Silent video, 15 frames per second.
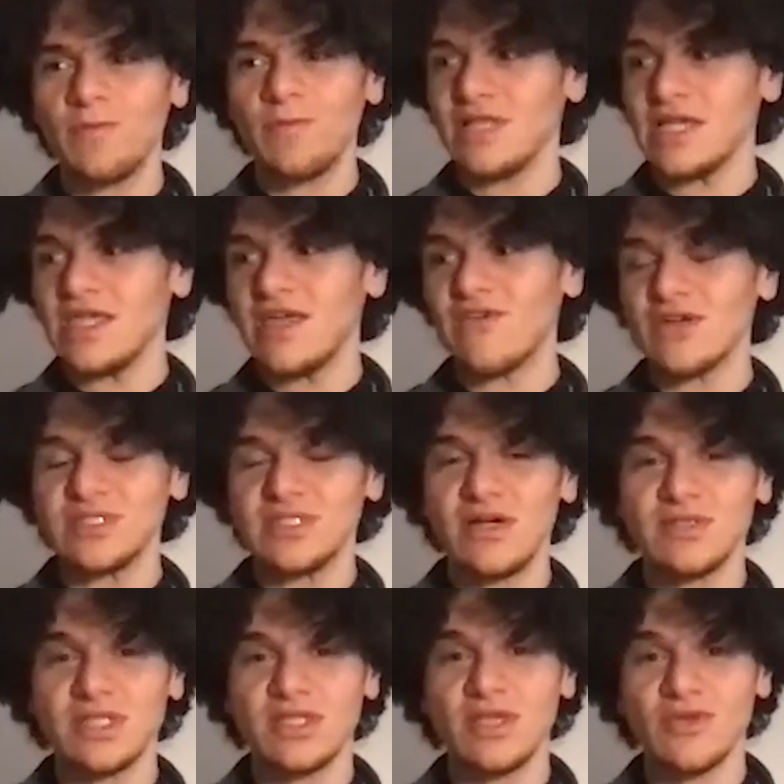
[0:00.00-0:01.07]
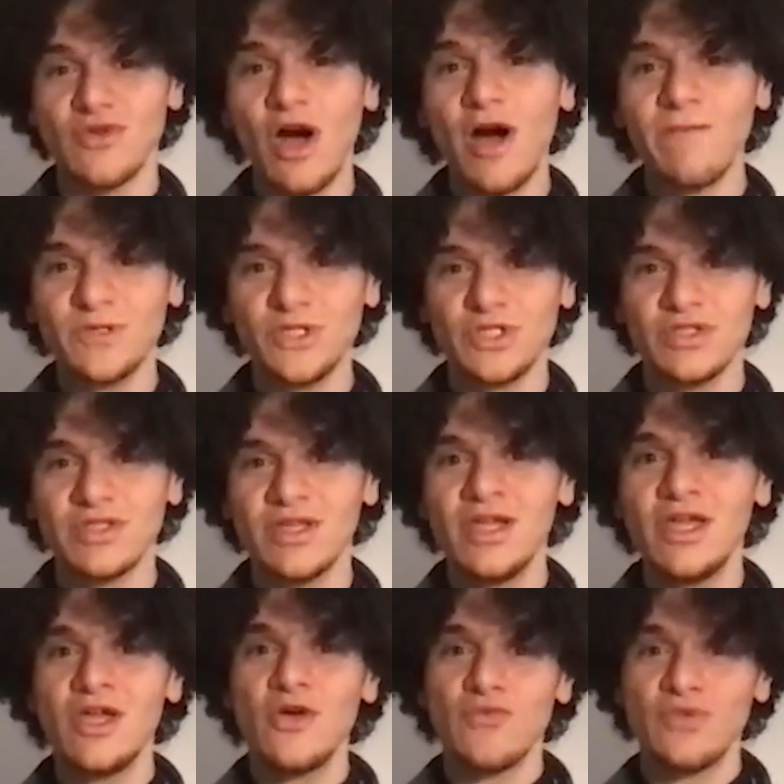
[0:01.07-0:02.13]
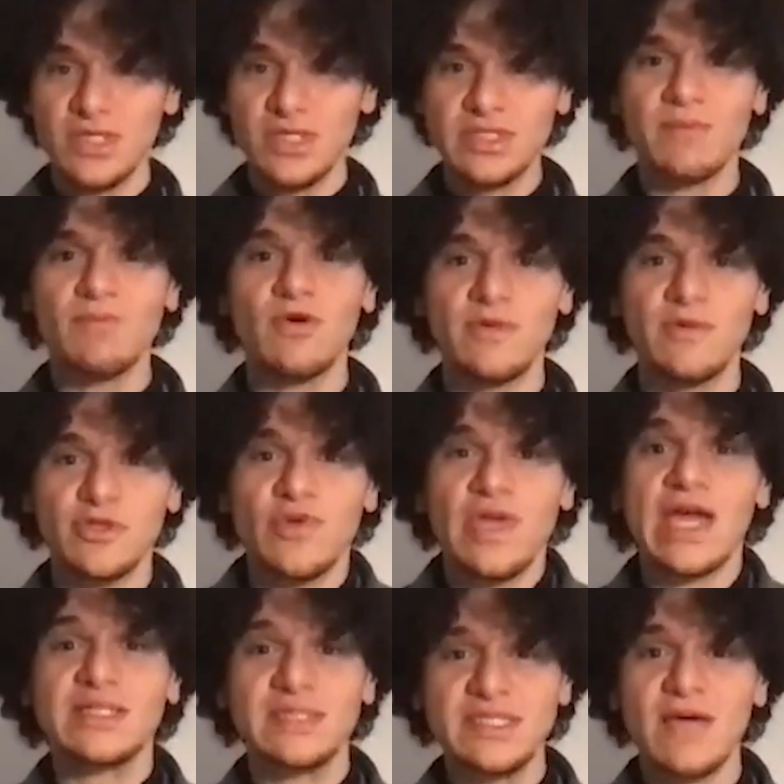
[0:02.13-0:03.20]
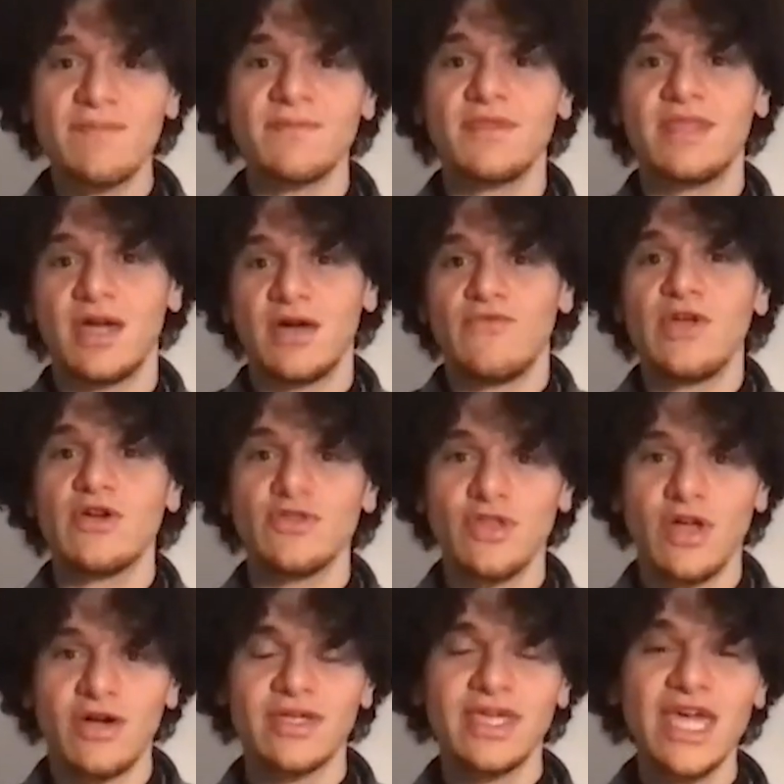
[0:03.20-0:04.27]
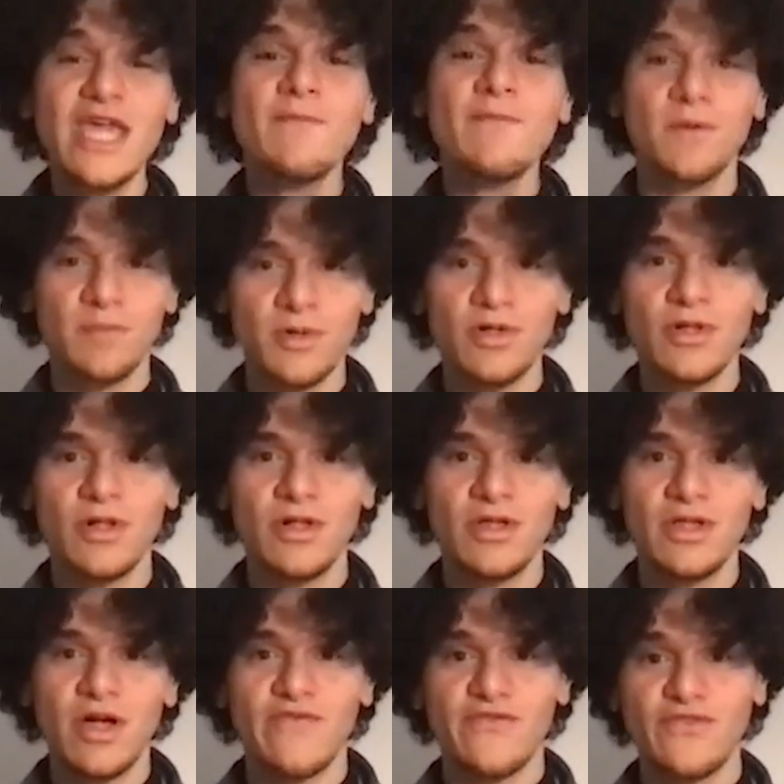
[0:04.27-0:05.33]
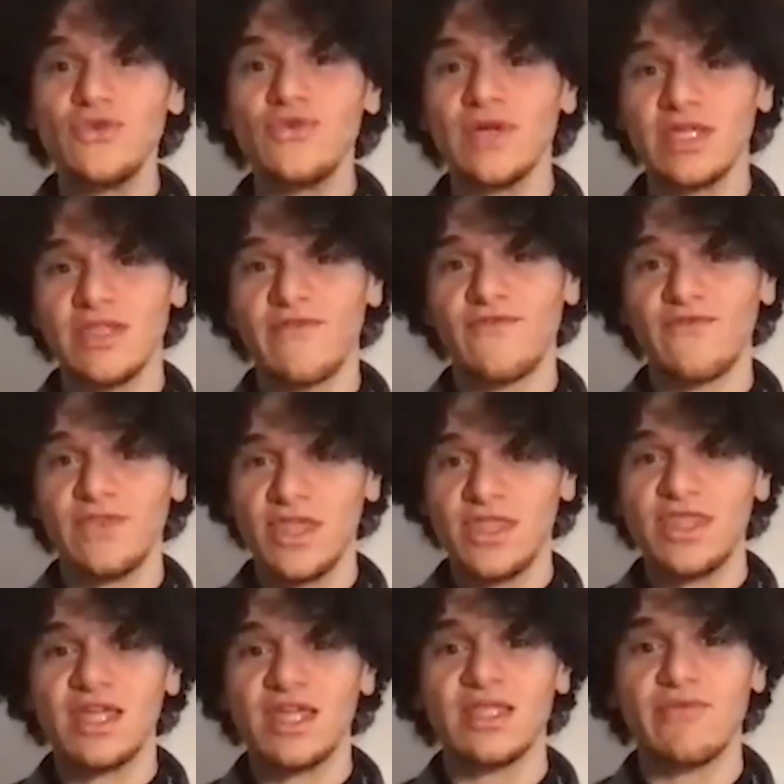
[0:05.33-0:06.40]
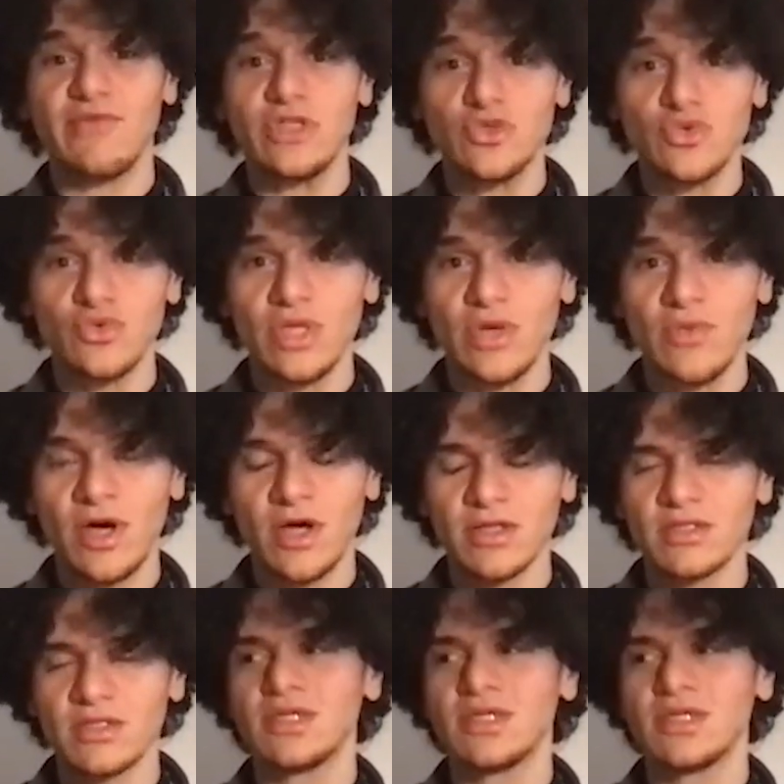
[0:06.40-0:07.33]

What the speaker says: give ourselves another option is the moment we accept that we are not capable of doing the thing that we truly want.